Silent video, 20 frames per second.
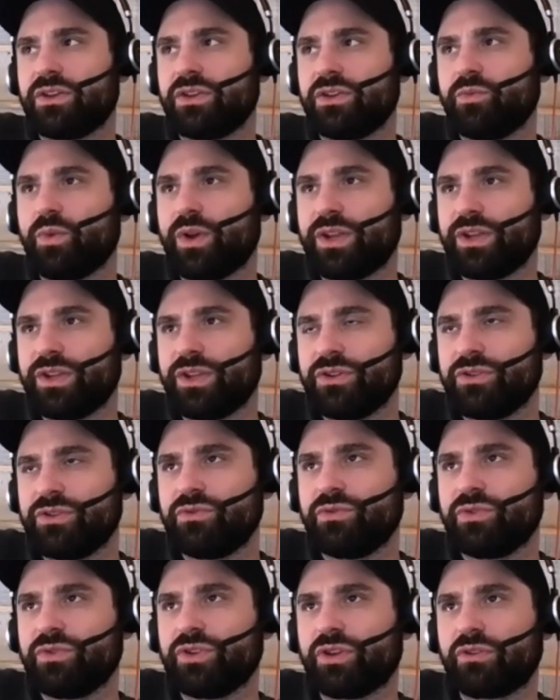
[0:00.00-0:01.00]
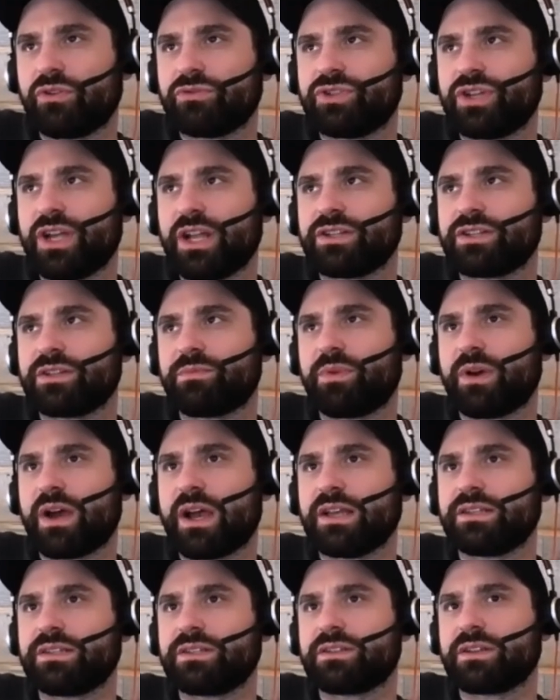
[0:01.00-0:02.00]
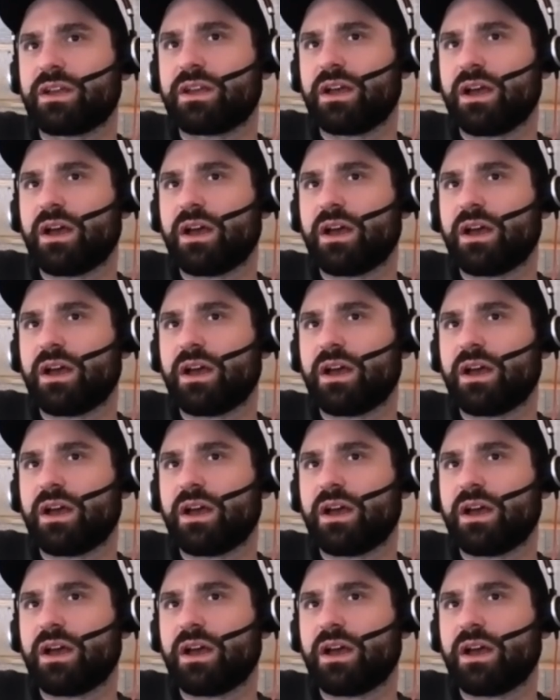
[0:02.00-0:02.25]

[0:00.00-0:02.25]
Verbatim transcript: when you you don't change the price